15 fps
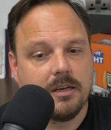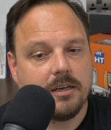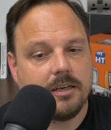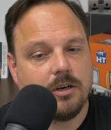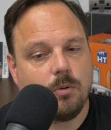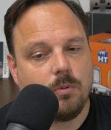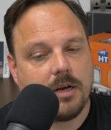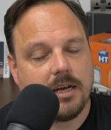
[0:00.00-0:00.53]
You
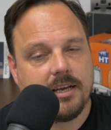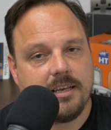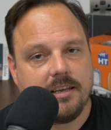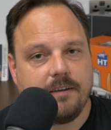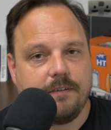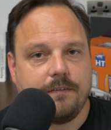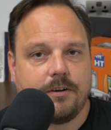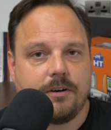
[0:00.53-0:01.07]
know, we're
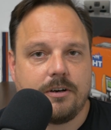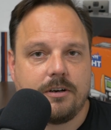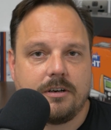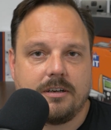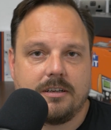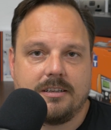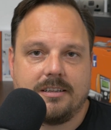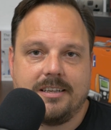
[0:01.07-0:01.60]
here
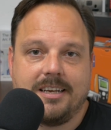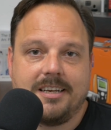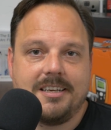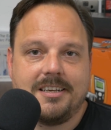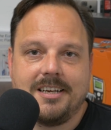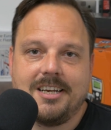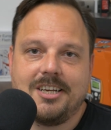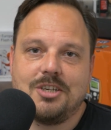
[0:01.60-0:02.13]
for the
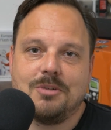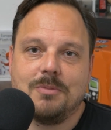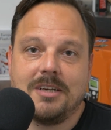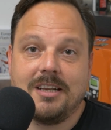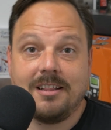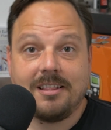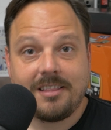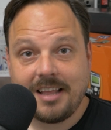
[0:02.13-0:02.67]
engagement
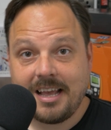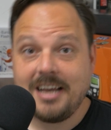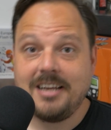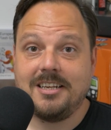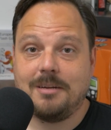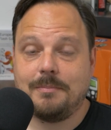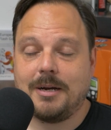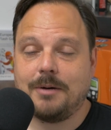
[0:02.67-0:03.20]
in
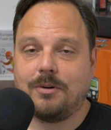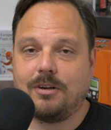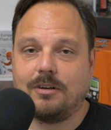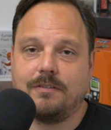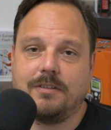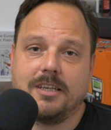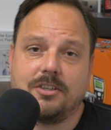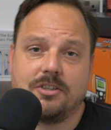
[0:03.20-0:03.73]
learning about all
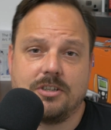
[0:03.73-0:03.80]
of this.